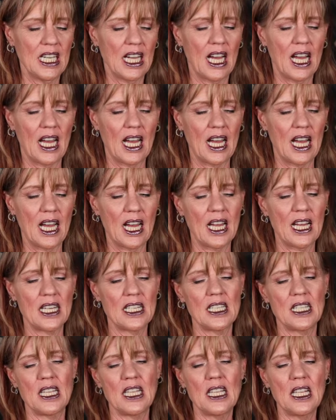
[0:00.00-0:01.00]

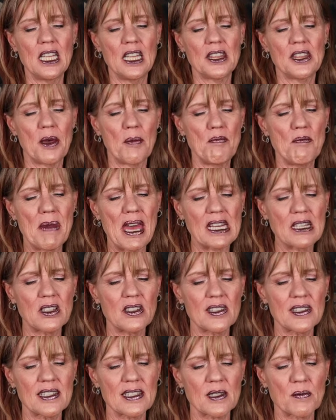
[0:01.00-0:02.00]
The
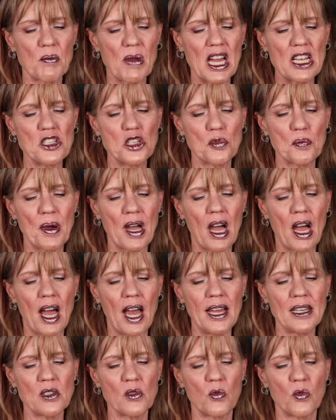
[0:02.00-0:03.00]
metal smudge
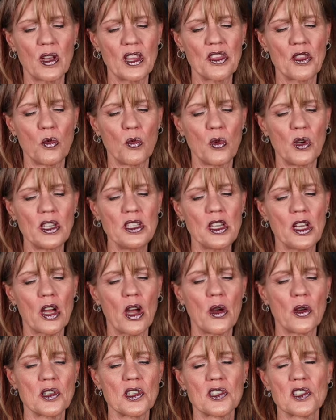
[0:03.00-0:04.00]
pot with the wood
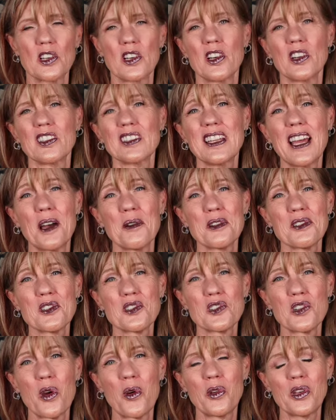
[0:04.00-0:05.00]
coaster, that was
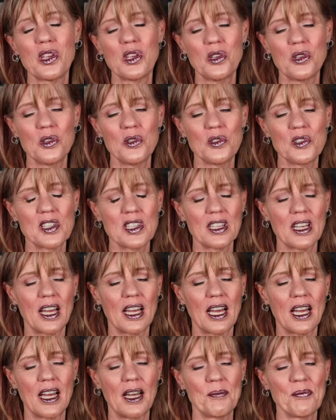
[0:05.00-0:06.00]
so cute.
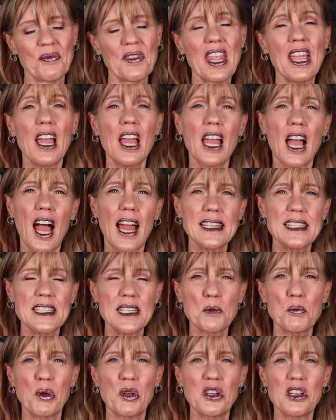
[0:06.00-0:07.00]
I
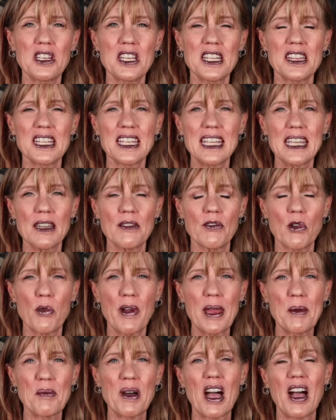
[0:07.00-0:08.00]
did put it in the
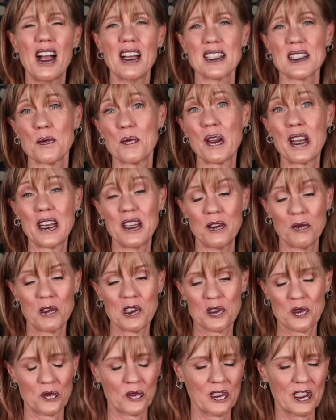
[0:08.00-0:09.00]
giveaway box, but it
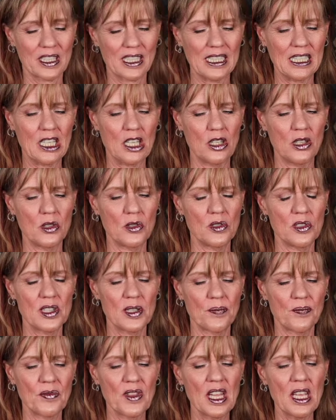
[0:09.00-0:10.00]
was really cute.
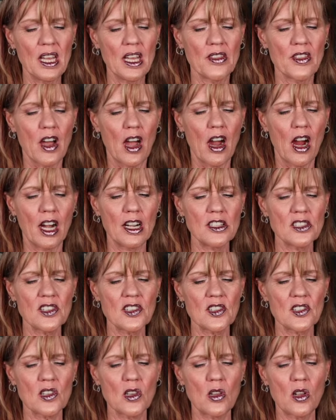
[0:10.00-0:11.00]
The Heart
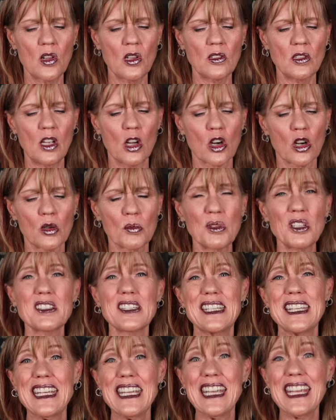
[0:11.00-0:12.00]
and Soul herbal
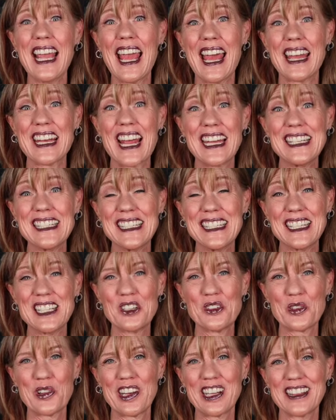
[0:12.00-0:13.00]
tea, and I did
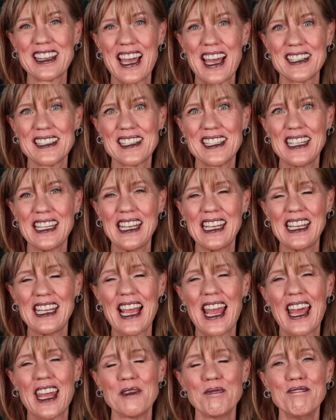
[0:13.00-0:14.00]
drink that tea,
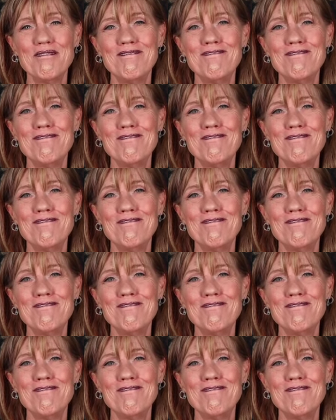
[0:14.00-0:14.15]
and